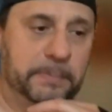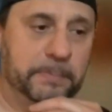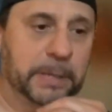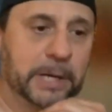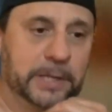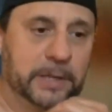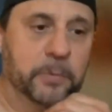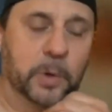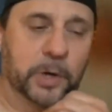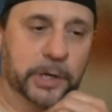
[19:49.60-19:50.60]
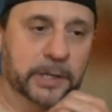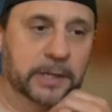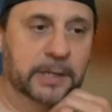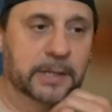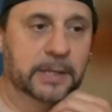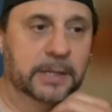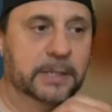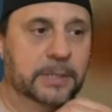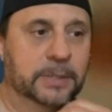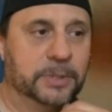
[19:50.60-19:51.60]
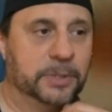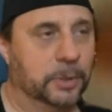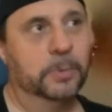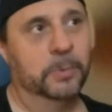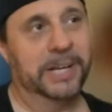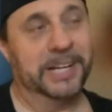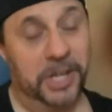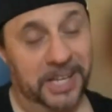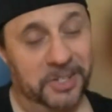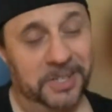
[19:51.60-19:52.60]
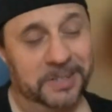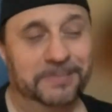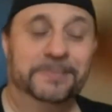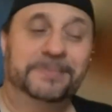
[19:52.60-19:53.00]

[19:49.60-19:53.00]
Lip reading: body of work. So would I change it?